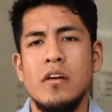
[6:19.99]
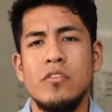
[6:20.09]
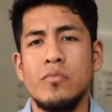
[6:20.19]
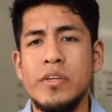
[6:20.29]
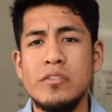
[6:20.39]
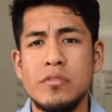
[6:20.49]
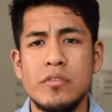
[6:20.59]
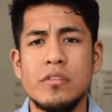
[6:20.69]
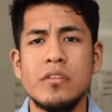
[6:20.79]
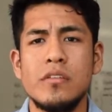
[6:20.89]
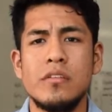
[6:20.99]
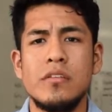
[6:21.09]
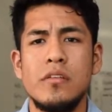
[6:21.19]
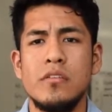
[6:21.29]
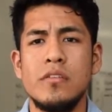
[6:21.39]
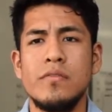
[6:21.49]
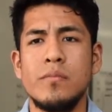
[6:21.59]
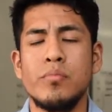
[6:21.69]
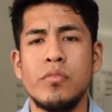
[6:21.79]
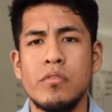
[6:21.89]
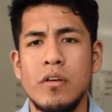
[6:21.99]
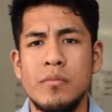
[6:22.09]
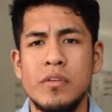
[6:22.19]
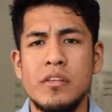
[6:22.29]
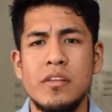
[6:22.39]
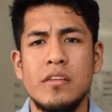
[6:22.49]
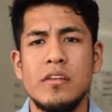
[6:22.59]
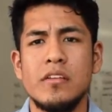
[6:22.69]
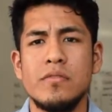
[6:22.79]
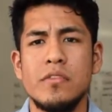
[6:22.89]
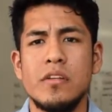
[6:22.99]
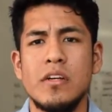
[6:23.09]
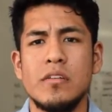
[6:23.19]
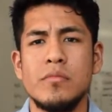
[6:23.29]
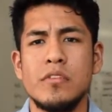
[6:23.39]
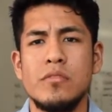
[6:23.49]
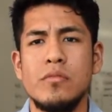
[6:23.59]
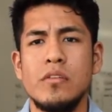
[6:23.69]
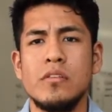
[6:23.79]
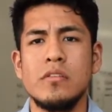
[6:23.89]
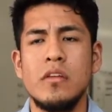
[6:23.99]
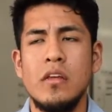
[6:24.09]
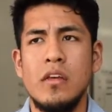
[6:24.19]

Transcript: the resources, the different programming that there is for undocumented students.